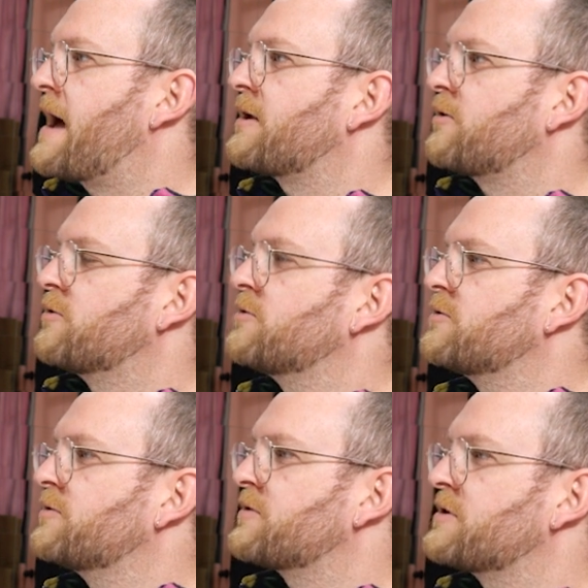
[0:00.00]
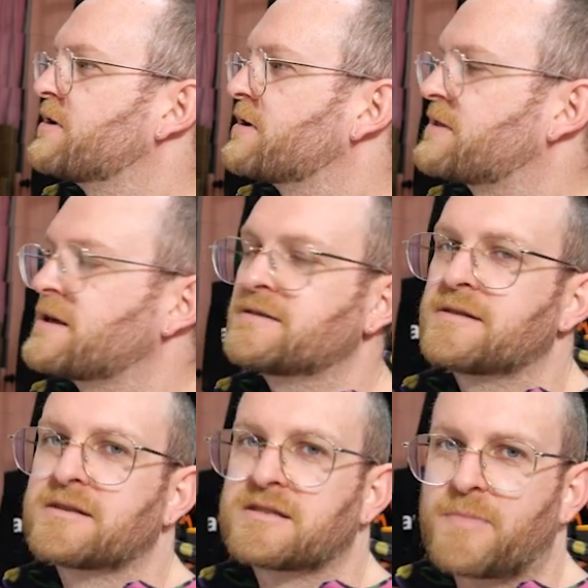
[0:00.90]
at all the things
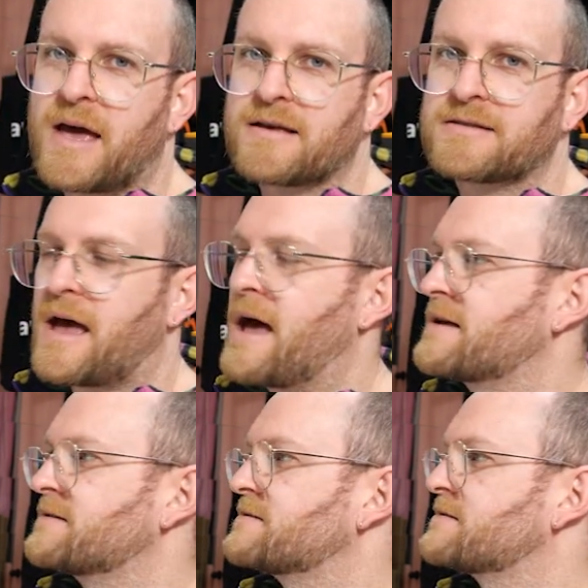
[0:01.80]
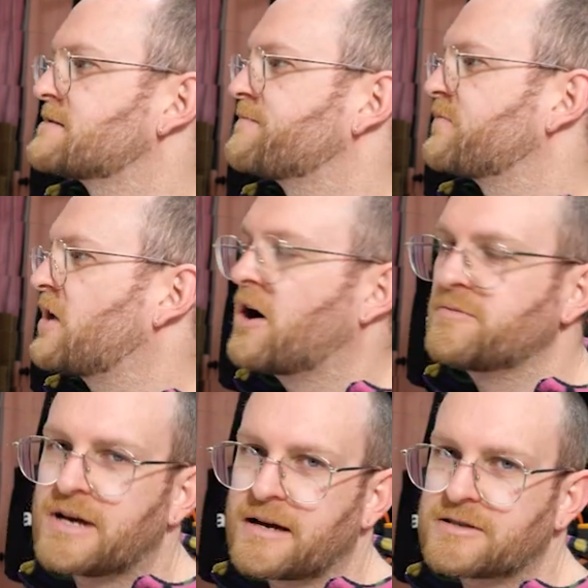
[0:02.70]
in the space as
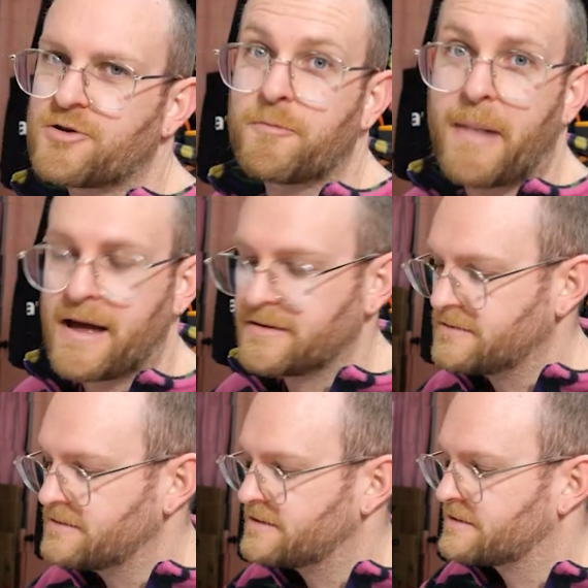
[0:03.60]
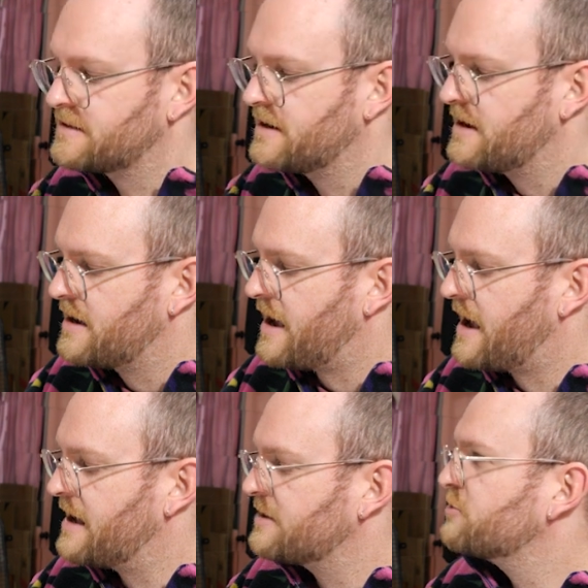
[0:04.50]
objects or patterns,
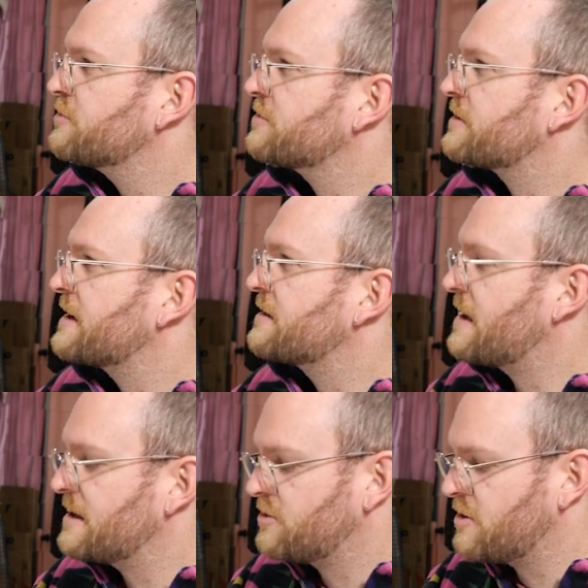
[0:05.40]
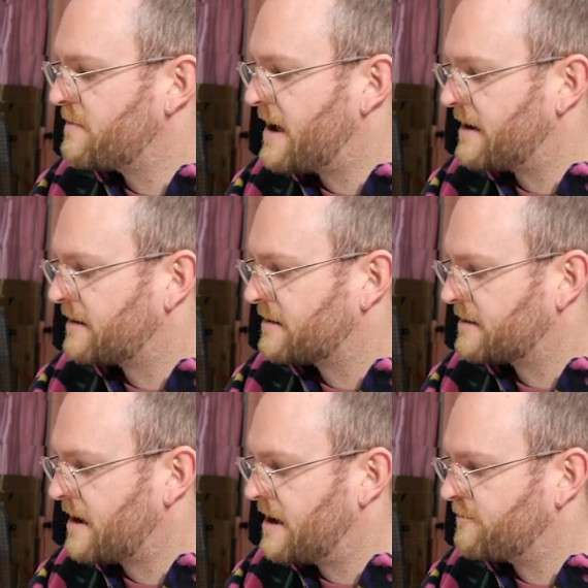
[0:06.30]
and you can then go back
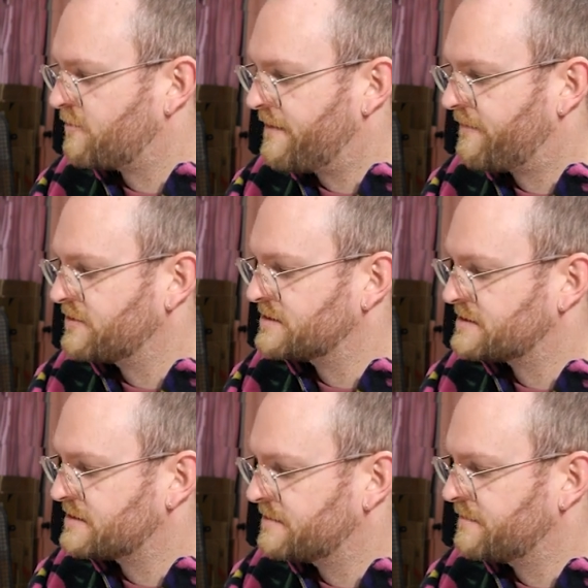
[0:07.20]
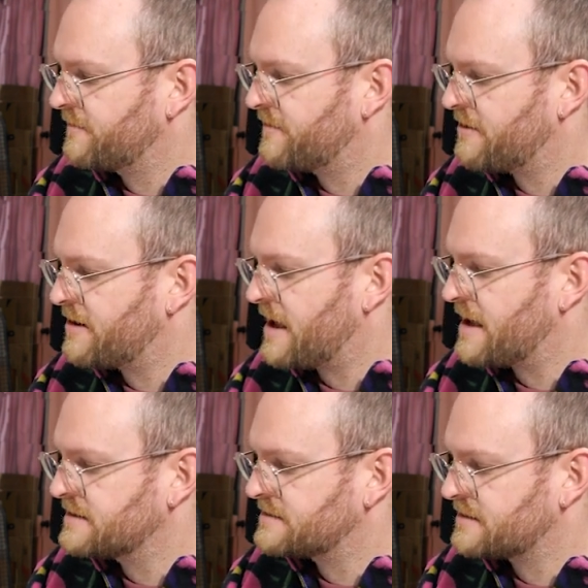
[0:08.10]
and reference them very
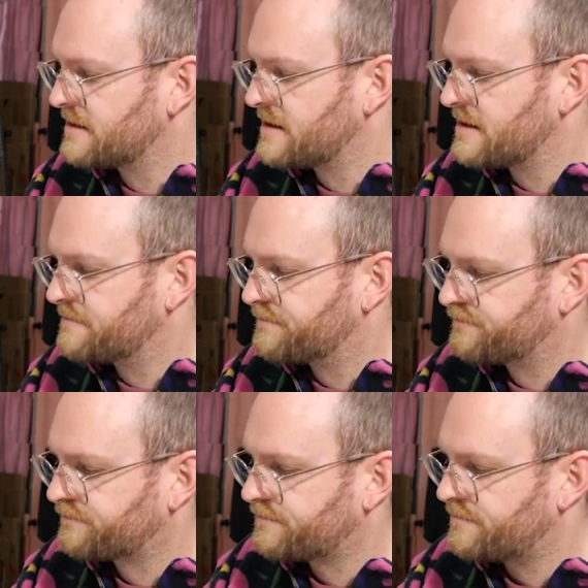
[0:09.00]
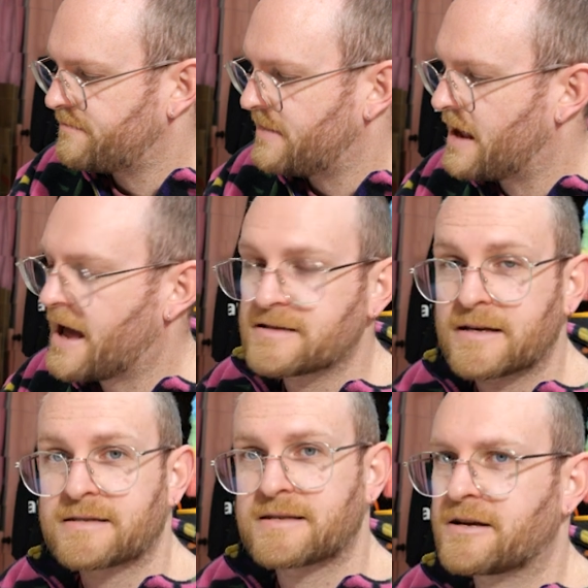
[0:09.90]
easily as
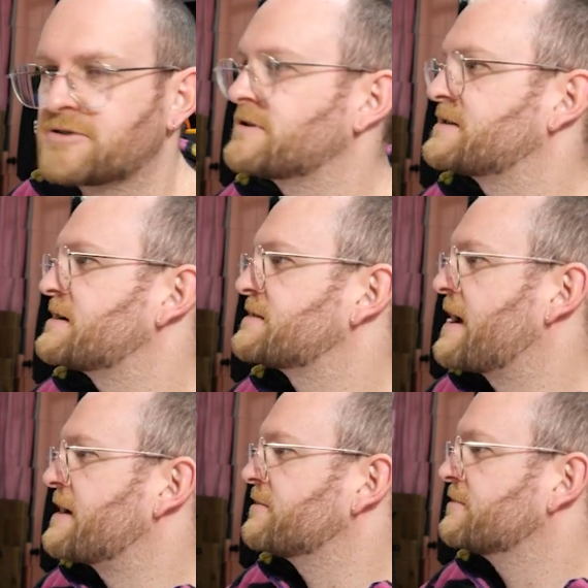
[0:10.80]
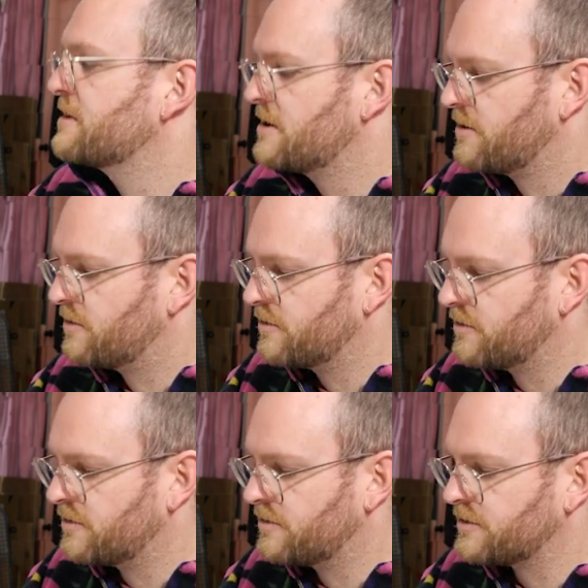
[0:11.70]
like secondary detail.
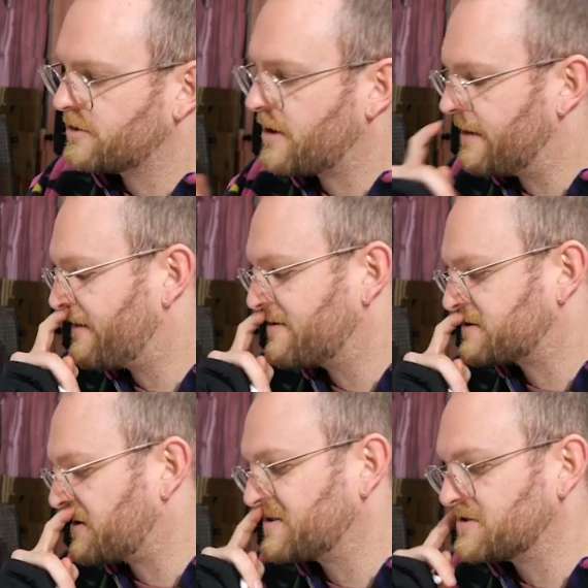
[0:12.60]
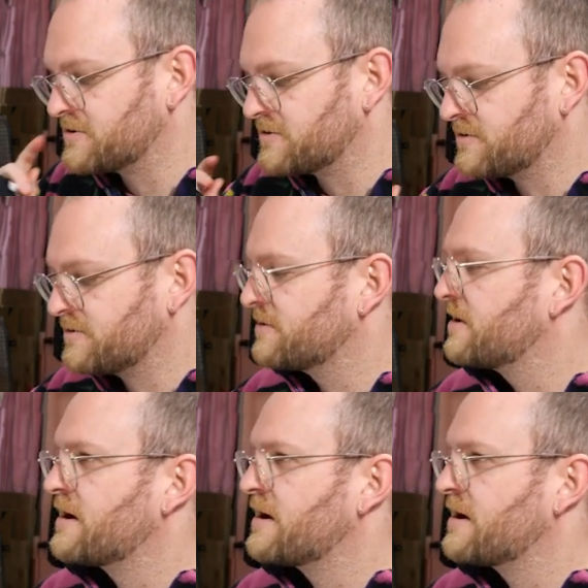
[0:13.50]
Or, you know, if I was going to do,